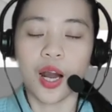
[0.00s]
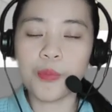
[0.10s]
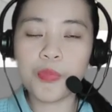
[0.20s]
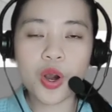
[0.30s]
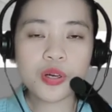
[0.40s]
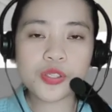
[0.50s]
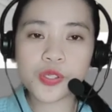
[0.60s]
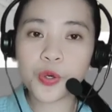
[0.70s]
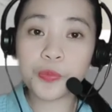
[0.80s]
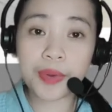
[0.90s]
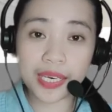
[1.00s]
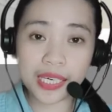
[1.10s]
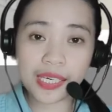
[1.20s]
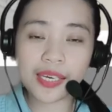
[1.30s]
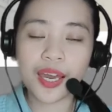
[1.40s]
Among so
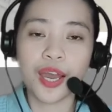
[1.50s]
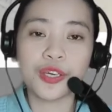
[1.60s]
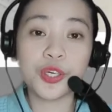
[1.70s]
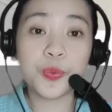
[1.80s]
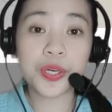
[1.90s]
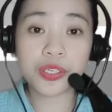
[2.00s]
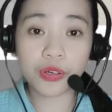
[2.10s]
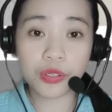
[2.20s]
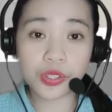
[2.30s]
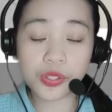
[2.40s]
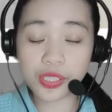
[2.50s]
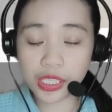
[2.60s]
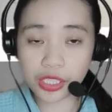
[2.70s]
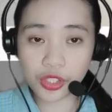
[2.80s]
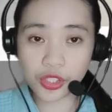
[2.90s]
many, you were called to
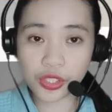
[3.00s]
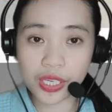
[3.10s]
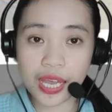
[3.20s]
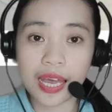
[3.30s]
teach.